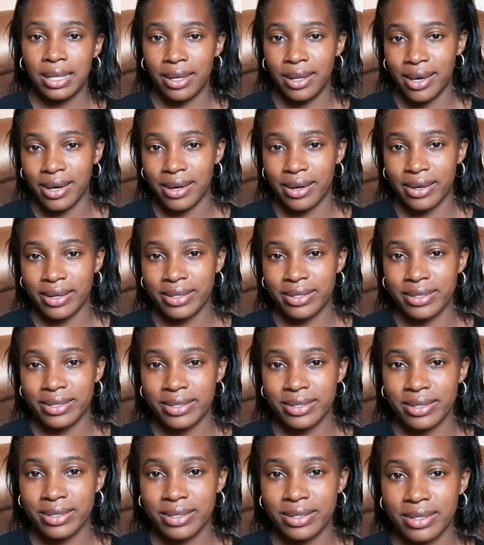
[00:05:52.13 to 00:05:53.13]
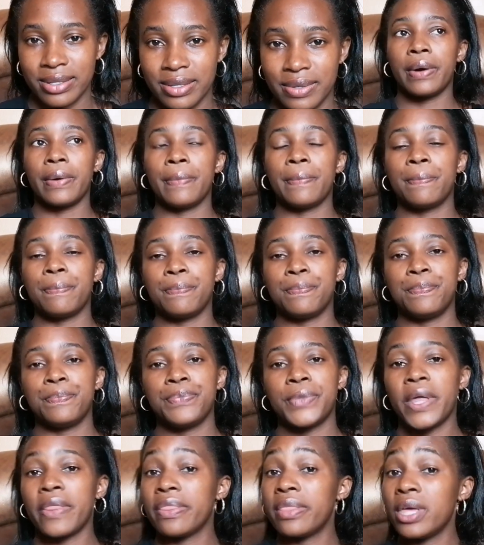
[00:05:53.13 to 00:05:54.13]
ducts.
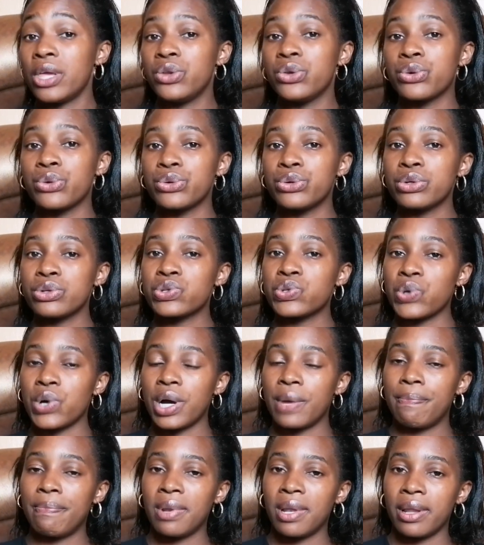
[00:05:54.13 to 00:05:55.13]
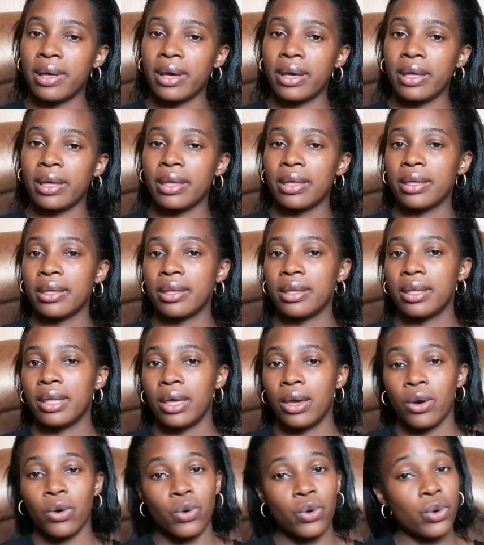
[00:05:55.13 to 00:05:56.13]
And then you could also apply
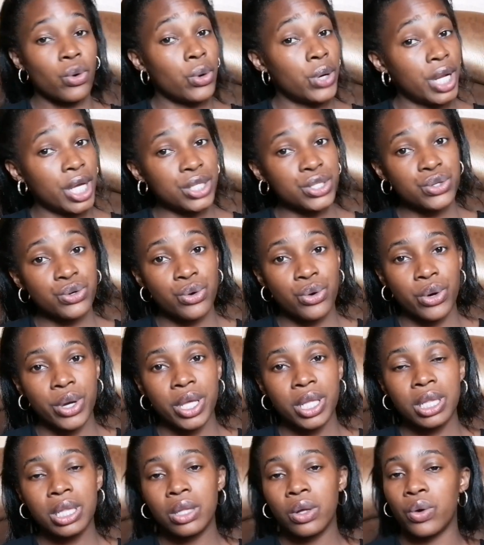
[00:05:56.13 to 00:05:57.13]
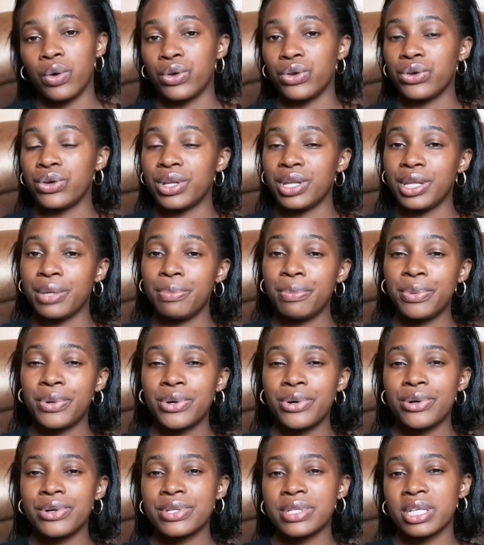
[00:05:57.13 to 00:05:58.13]
coconut oil on your
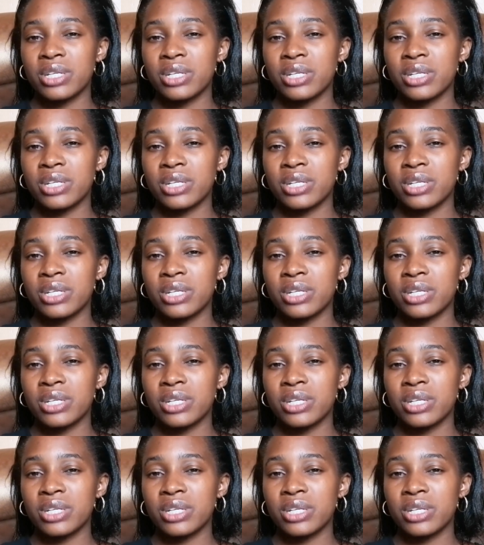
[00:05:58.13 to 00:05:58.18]
nipples.